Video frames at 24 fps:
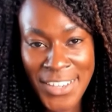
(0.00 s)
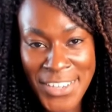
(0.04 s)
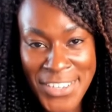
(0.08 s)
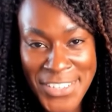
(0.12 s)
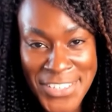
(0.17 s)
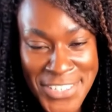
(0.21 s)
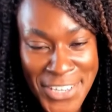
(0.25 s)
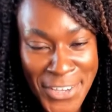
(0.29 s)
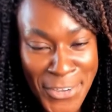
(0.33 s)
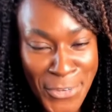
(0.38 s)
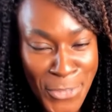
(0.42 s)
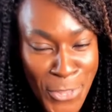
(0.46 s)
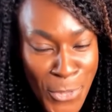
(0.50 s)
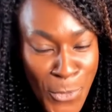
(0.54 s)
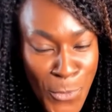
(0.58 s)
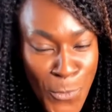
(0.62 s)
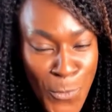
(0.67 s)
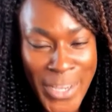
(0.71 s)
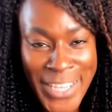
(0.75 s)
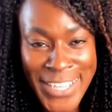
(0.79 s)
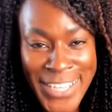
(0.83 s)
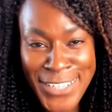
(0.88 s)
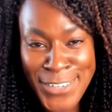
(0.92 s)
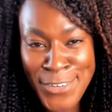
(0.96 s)
So the
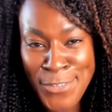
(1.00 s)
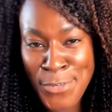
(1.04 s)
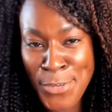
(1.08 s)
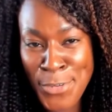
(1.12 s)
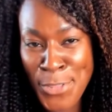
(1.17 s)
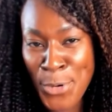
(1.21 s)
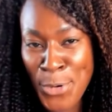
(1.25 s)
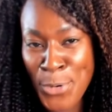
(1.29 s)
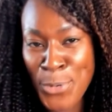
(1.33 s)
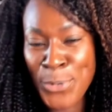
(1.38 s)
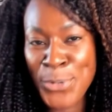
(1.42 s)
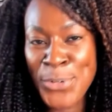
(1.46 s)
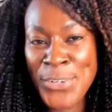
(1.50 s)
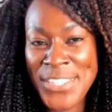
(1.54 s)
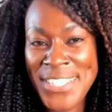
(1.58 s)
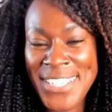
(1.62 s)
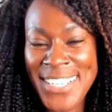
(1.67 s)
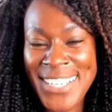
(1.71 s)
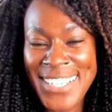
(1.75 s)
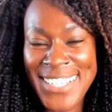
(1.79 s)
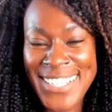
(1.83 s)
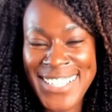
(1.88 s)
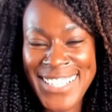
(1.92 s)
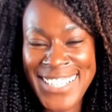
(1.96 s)
win for the
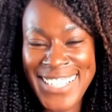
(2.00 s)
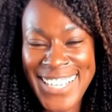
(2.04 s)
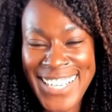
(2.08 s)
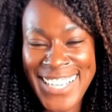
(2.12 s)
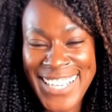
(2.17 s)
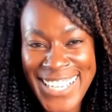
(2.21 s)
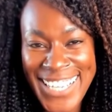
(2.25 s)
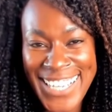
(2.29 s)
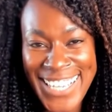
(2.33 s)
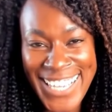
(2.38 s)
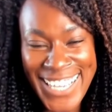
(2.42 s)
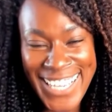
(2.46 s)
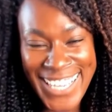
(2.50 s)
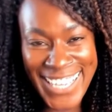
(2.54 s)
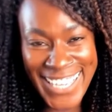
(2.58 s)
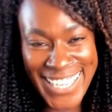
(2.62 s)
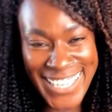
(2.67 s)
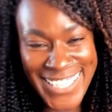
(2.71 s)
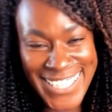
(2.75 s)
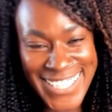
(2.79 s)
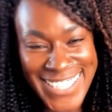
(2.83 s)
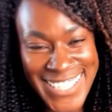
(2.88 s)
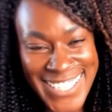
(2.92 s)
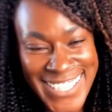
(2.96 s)
quarter
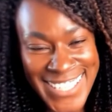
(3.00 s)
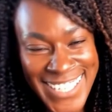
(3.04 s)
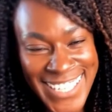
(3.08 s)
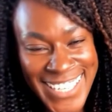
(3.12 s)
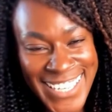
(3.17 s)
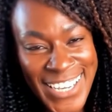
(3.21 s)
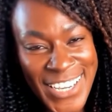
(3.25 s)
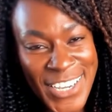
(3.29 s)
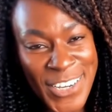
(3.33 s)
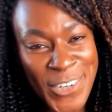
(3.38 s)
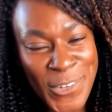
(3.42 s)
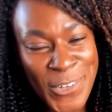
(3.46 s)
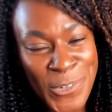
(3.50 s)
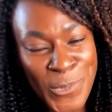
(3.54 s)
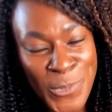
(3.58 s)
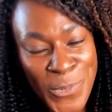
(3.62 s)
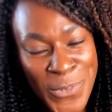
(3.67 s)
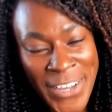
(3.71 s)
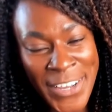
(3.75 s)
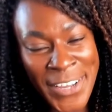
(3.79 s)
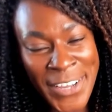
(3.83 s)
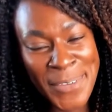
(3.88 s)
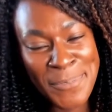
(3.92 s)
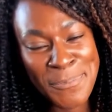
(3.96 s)
is
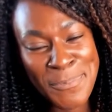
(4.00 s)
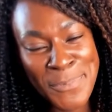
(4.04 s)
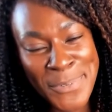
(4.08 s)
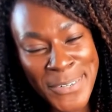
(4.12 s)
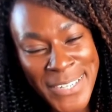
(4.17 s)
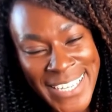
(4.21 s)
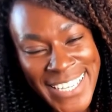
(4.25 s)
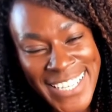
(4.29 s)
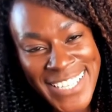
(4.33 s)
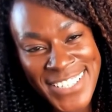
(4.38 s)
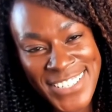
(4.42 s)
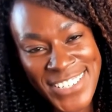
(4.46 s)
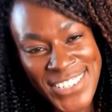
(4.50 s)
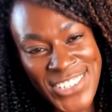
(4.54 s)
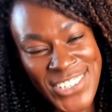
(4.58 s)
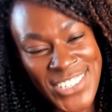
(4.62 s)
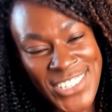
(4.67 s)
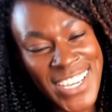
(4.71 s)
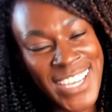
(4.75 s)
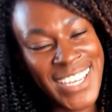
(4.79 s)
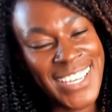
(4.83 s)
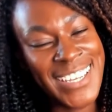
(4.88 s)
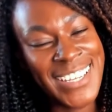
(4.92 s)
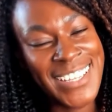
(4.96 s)
I'm pleased to
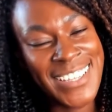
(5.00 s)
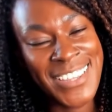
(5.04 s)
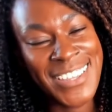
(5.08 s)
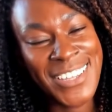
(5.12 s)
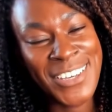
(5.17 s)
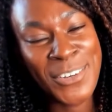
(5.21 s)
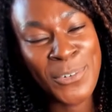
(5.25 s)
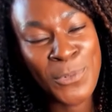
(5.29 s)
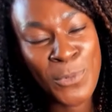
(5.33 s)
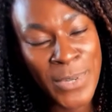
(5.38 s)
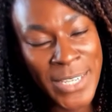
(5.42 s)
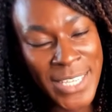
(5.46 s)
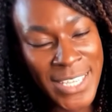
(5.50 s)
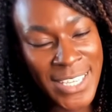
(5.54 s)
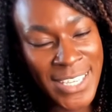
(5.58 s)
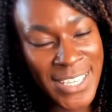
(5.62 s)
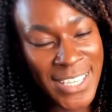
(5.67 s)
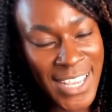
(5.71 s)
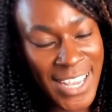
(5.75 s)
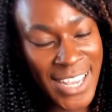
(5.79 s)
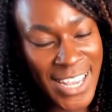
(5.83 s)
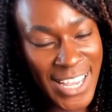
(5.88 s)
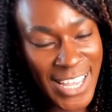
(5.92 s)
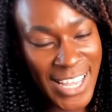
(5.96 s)
share that
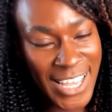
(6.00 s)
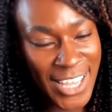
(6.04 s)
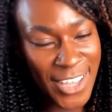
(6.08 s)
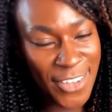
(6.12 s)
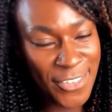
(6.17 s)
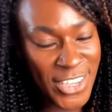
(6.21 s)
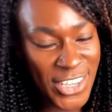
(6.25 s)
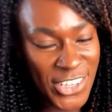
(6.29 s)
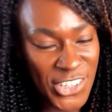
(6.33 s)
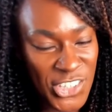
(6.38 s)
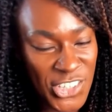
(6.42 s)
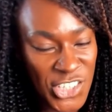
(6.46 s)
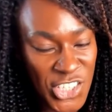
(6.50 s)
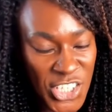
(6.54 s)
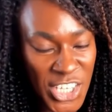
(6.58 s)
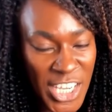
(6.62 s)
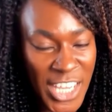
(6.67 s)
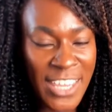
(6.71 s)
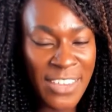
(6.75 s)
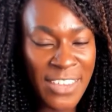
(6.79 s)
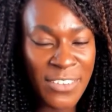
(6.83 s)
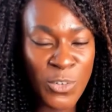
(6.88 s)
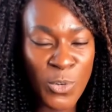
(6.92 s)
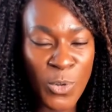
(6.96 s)
we have
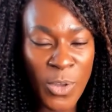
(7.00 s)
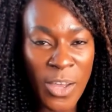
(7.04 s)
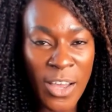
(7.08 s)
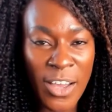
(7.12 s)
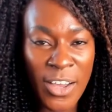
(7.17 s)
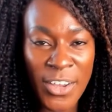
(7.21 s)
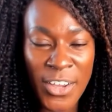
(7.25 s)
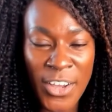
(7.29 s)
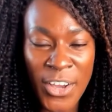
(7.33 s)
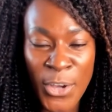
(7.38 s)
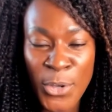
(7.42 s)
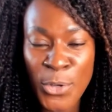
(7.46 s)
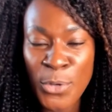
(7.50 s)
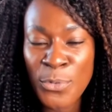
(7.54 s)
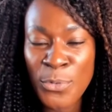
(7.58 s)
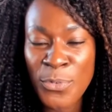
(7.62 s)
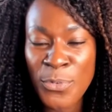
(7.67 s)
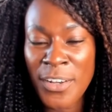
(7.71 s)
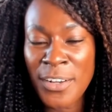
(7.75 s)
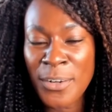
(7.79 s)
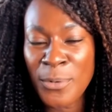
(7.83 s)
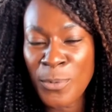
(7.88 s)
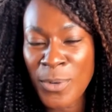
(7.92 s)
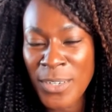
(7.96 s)
achieved
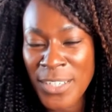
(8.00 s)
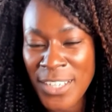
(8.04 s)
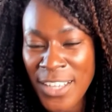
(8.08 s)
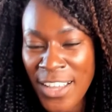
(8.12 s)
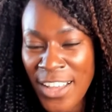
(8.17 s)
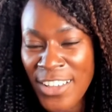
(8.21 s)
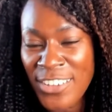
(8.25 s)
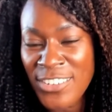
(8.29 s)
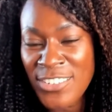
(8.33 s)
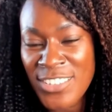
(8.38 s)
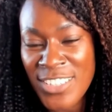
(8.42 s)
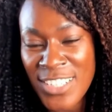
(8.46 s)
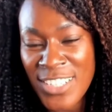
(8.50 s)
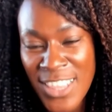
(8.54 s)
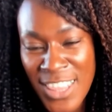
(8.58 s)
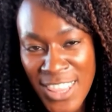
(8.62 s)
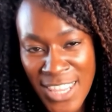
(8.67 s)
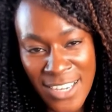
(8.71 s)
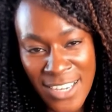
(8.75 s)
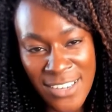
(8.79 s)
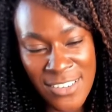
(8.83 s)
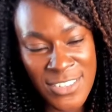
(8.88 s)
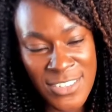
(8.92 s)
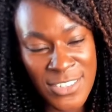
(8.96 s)
over
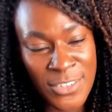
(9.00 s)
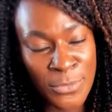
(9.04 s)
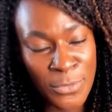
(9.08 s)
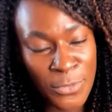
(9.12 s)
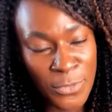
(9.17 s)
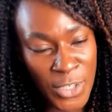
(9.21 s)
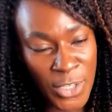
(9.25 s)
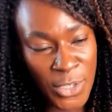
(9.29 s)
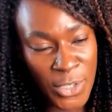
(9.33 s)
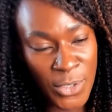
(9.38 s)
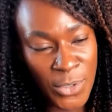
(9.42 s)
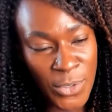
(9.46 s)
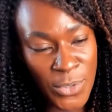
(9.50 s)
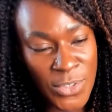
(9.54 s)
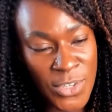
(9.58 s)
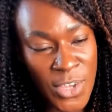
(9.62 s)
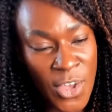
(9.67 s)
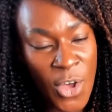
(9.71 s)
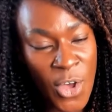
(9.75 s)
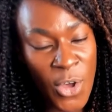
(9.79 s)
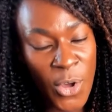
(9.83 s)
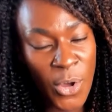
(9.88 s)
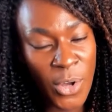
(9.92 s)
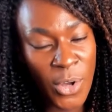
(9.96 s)
100,000 views
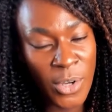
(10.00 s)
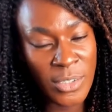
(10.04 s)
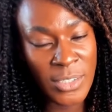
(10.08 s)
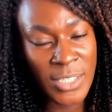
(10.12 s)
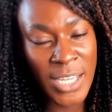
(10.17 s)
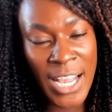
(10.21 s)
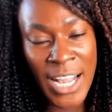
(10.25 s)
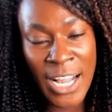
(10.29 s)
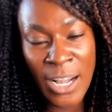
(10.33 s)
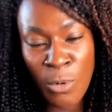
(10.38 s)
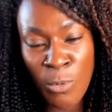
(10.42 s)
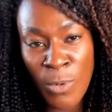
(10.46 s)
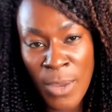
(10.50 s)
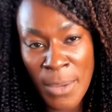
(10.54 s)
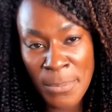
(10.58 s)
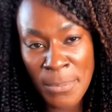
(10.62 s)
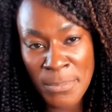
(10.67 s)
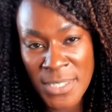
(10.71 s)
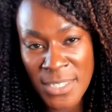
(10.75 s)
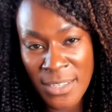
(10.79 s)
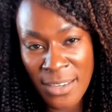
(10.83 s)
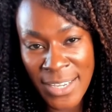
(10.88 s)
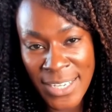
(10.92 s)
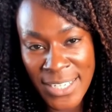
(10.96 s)
on our
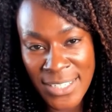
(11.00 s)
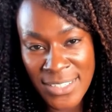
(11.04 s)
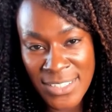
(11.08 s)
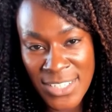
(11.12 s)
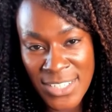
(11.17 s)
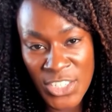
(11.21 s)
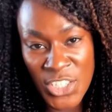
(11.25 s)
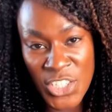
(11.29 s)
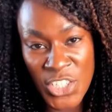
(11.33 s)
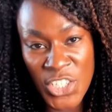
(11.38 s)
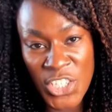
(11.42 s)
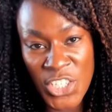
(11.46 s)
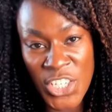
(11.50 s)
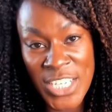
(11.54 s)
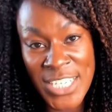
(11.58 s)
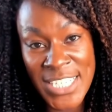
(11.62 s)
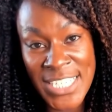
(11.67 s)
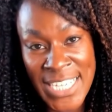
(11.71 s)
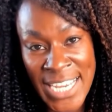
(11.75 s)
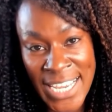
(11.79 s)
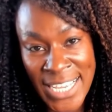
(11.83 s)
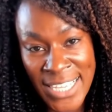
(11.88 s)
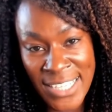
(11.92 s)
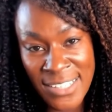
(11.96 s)
website to
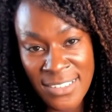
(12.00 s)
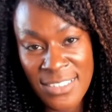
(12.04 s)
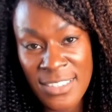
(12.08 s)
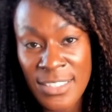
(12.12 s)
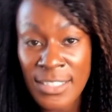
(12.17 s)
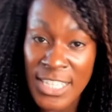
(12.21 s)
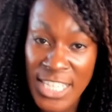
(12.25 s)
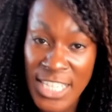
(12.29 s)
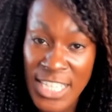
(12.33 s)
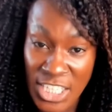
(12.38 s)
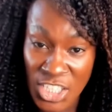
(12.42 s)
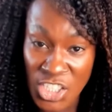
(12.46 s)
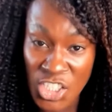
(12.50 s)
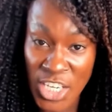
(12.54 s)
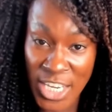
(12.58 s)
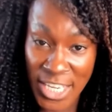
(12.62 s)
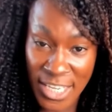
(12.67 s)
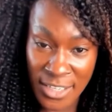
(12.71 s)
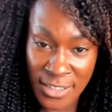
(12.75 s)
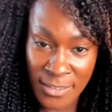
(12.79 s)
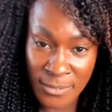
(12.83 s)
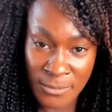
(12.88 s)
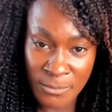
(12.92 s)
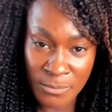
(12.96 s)
date this year.
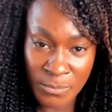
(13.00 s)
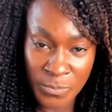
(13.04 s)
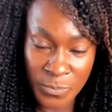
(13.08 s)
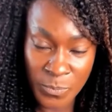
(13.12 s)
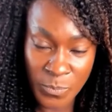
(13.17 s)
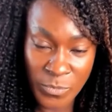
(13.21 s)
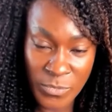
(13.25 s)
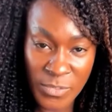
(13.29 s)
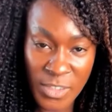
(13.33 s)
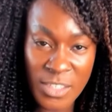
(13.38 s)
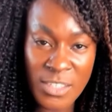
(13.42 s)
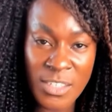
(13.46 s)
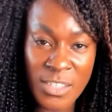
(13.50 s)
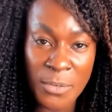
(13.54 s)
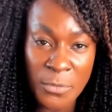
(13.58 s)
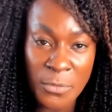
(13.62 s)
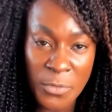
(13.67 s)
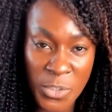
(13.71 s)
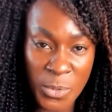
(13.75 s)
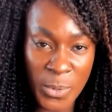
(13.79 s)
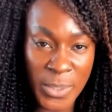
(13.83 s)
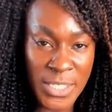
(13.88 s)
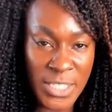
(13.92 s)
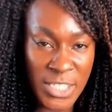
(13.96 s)
So
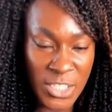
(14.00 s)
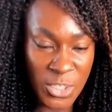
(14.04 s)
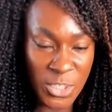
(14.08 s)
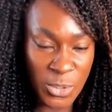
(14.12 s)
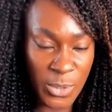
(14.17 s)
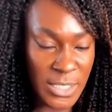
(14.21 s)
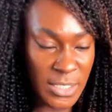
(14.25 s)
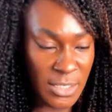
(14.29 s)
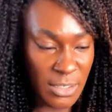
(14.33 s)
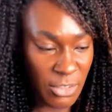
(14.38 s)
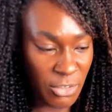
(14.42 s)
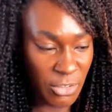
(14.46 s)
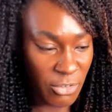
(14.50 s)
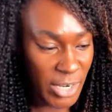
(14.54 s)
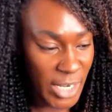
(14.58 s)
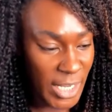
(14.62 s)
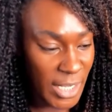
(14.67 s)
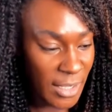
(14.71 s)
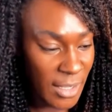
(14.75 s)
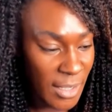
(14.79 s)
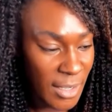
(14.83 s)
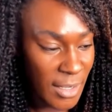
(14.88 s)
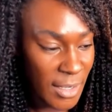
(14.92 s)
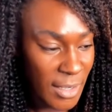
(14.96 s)
for 2023.